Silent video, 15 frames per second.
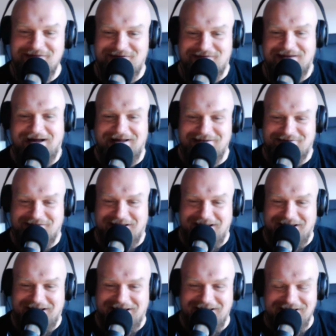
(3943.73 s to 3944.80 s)

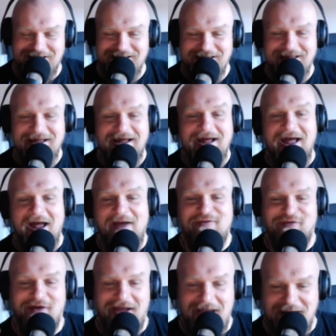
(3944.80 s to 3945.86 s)
Sandy, is
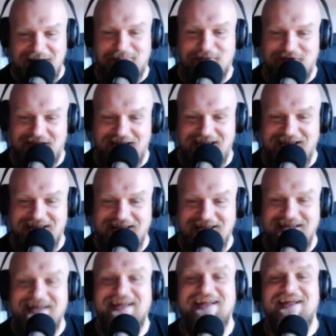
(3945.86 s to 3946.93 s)
there anybody
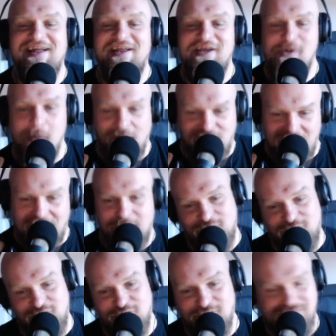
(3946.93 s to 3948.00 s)
you want to say hello
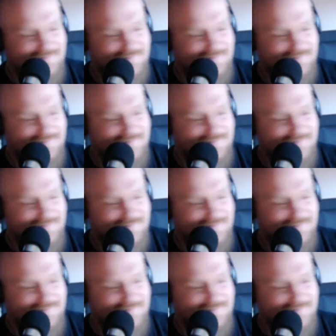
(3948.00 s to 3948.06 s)
to?